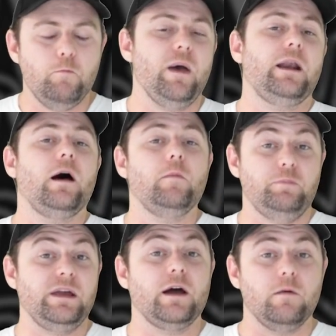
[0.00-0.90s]
better,
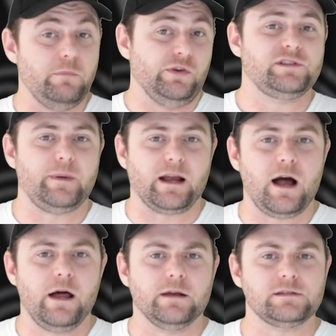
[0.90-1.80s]
bigger mil-spec
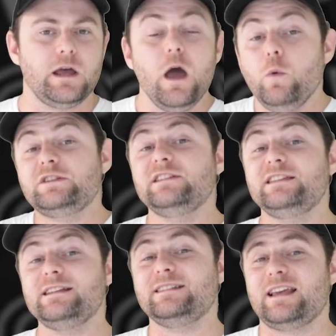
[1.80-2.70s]
harness, which is
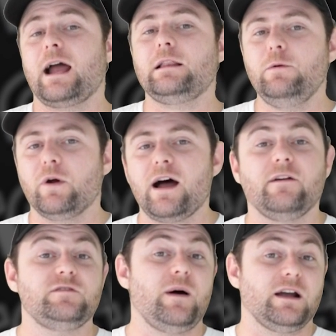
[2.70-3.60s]
exactly what
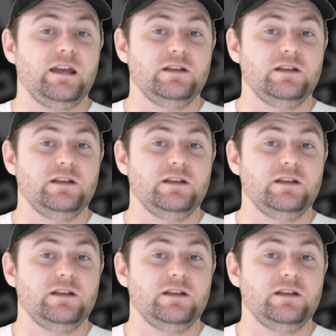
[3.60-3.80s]
Aftermarket